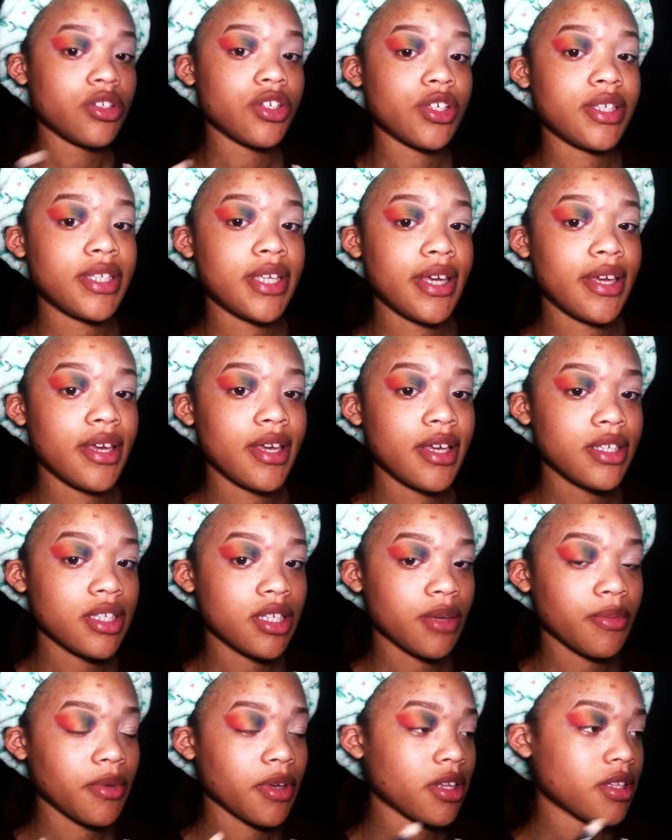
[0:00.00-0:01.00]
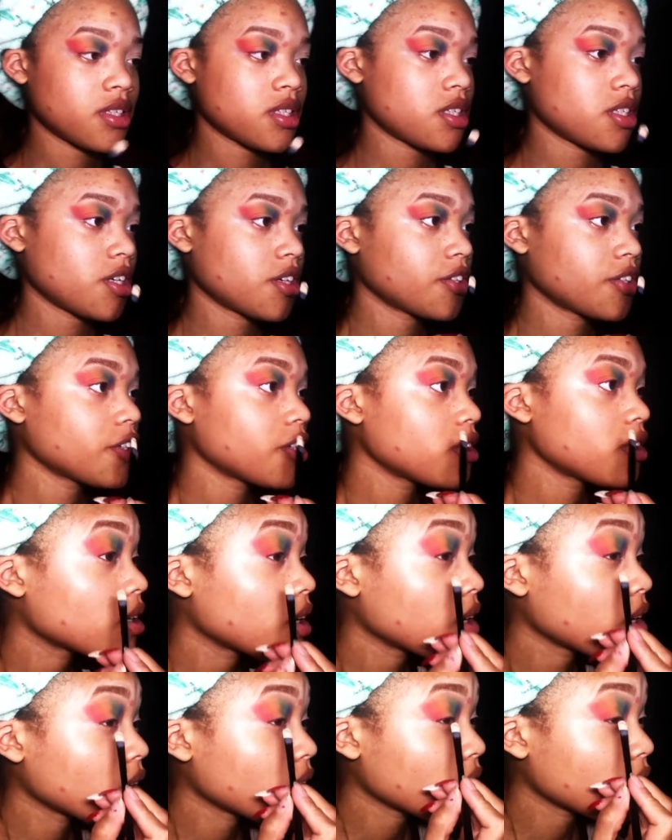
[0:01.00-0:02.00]
Just taking some concealer,
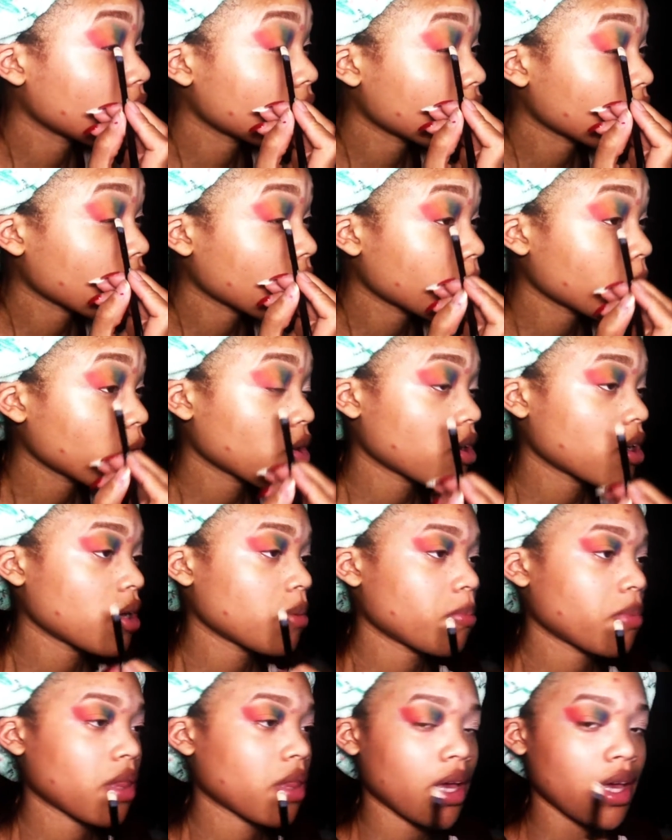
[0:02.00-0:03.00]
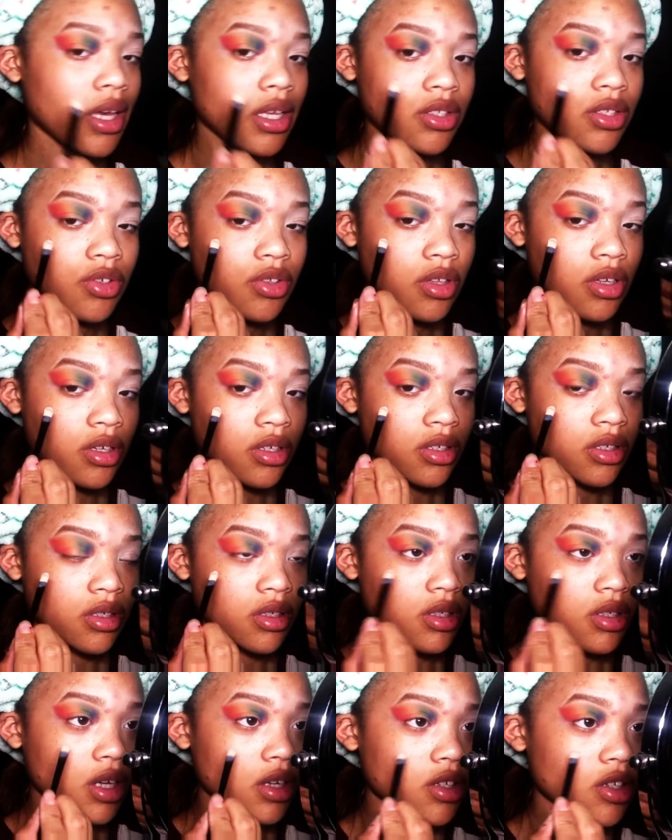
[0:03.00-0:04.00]
and I'm going to apply it to the
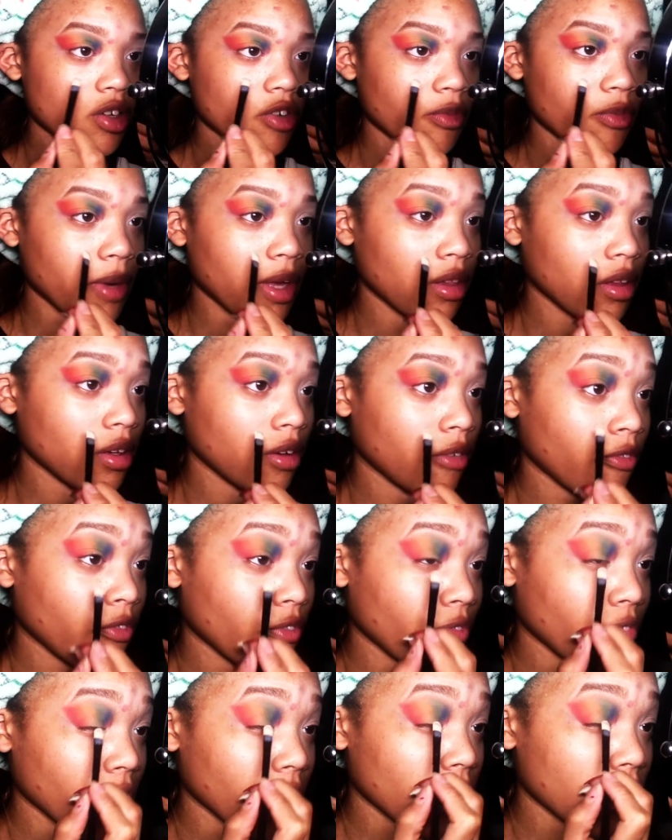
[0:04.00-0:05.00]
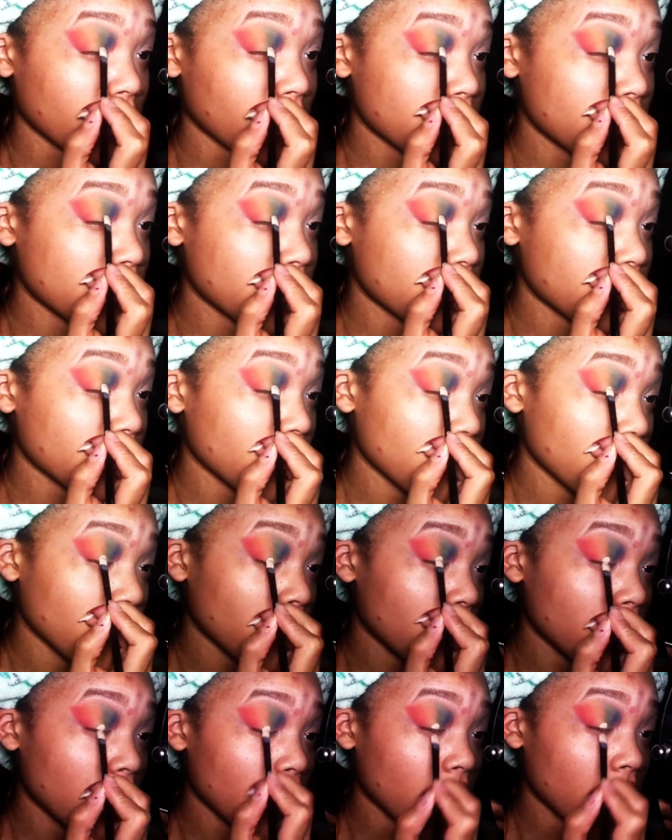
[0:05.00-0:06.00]
center of my lid first.
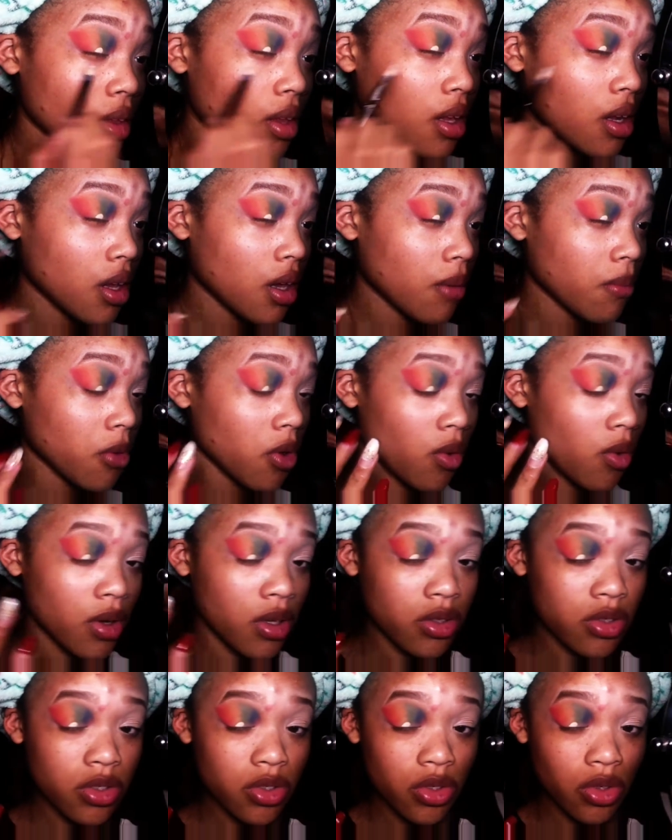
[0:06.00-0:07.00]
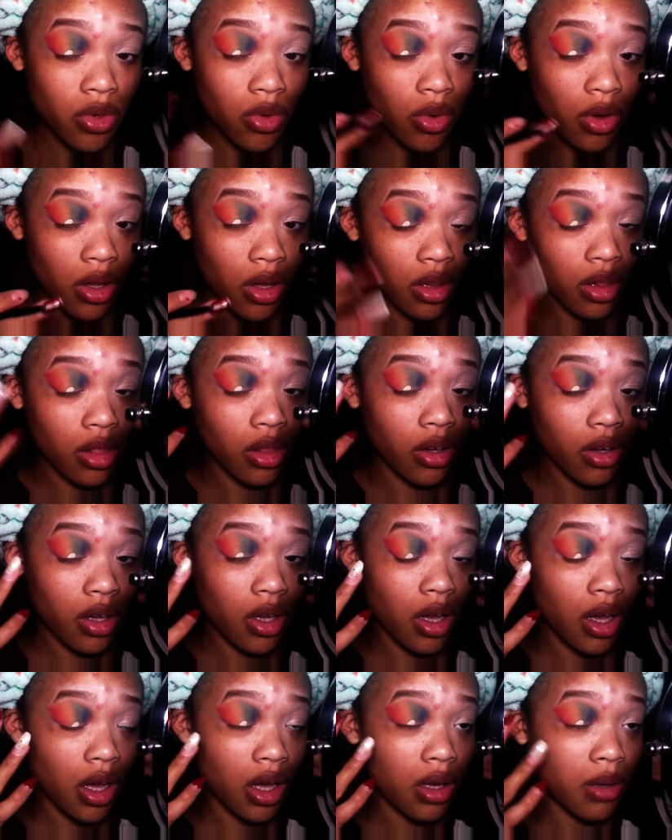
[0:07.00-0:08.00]
And then I'm going to
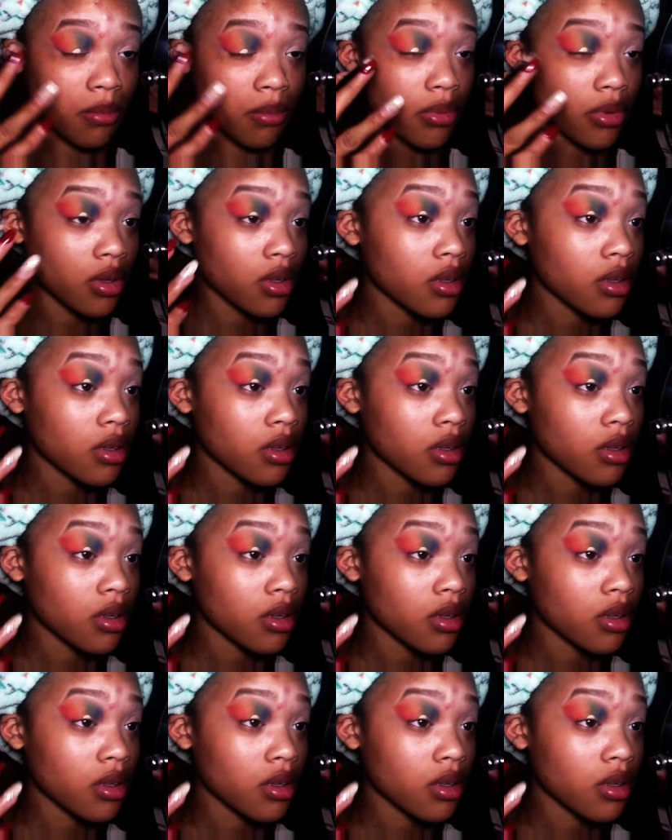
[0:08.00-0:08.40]
look up.